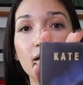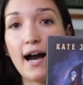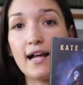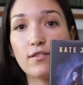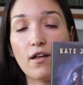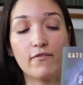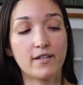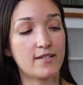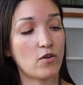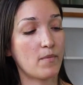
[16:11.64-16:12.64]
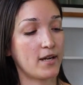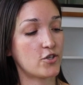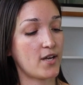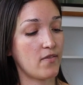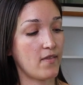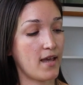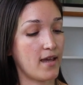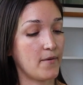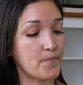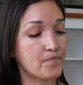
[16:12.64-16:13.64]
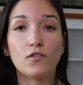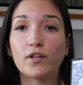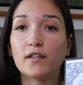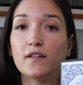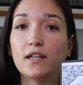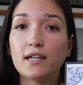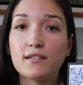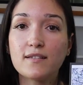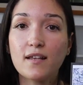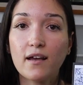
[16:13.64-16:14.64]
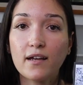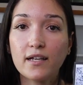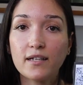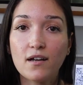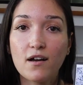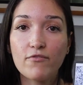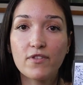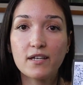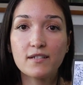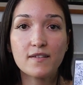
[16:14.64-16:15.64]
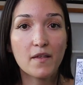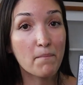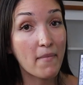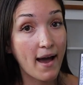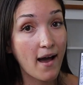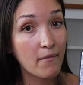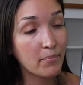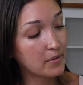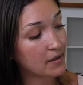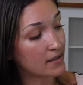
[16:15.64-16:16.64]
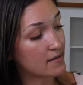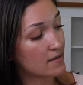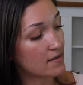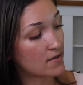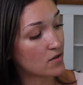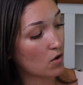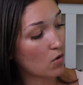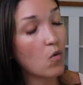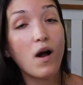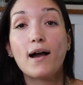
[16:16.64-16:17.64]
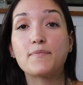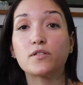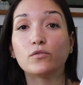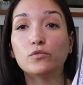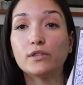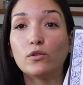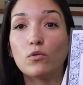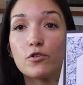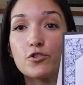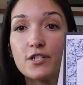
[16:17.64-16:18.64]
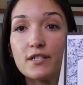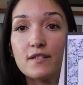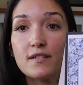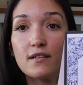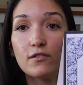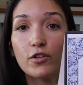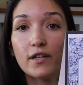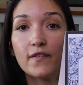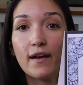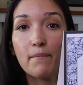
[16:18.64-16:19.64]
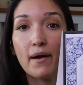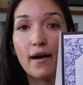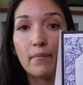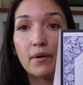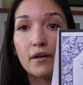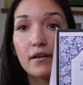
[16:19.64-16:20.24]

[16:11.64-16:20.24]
I love it so much. And then look at the inside of this. The map is so absolutely gorgeous. Look at that map.